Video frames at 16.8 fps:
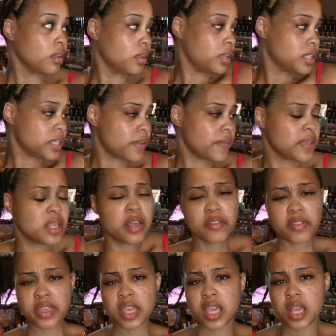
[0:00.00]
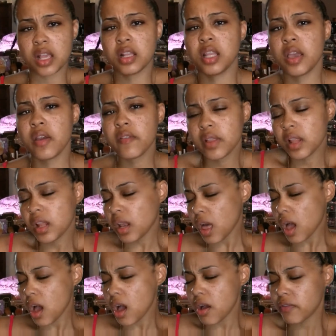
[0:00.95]
to find when it's time to take it down.
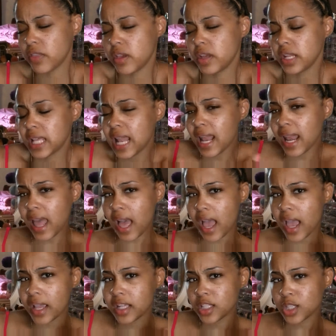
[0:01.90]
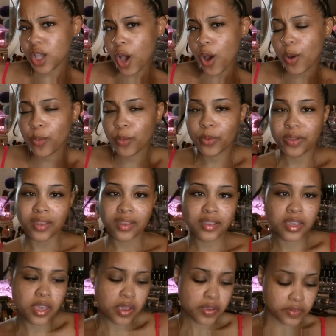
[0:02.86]
Oh, wait, dance break, Lady
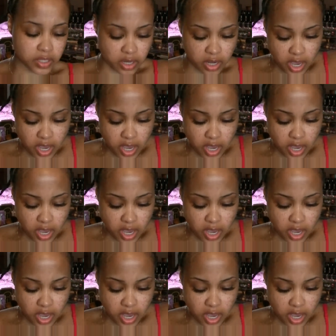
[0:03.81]
Gaga.